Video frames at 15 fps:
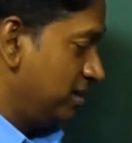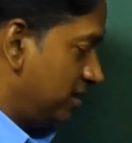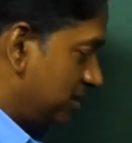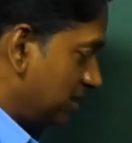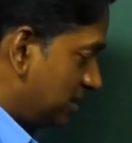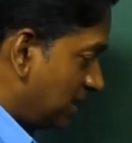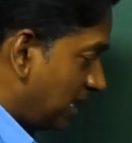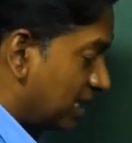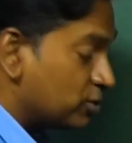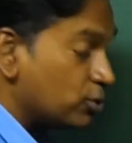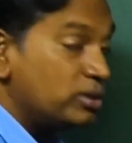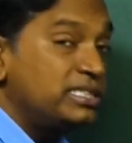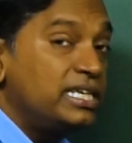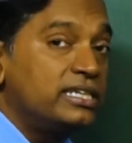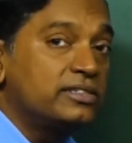This is the
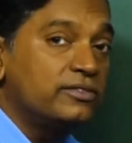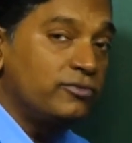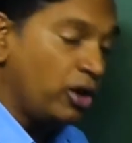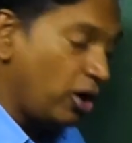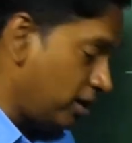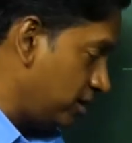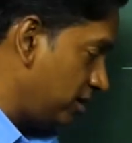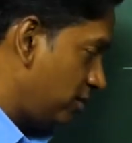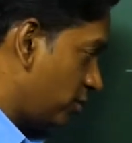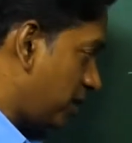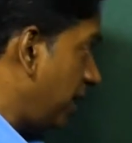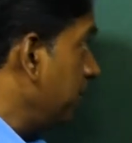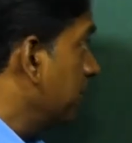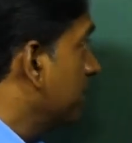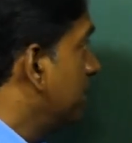associative law.
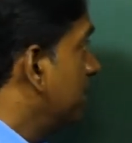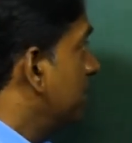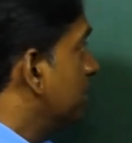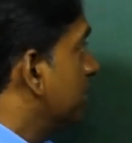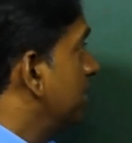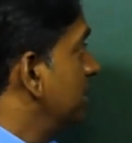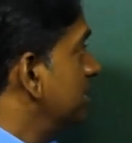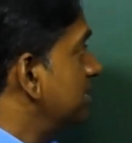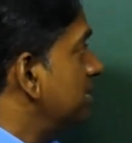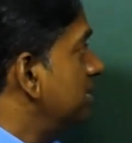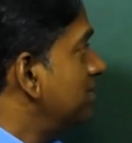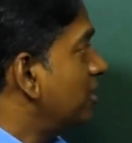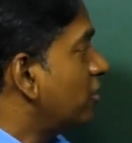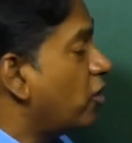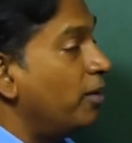Okay. This
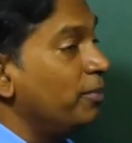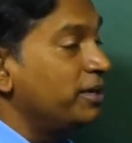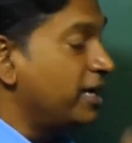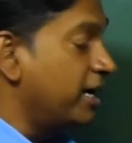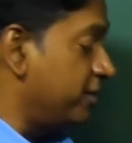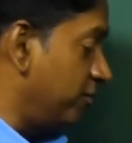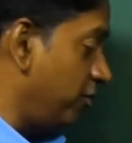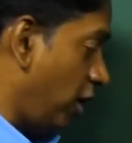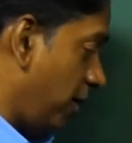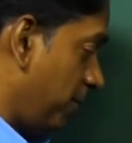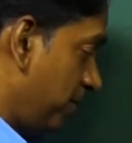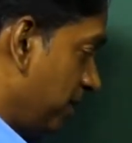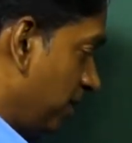is the commutative law.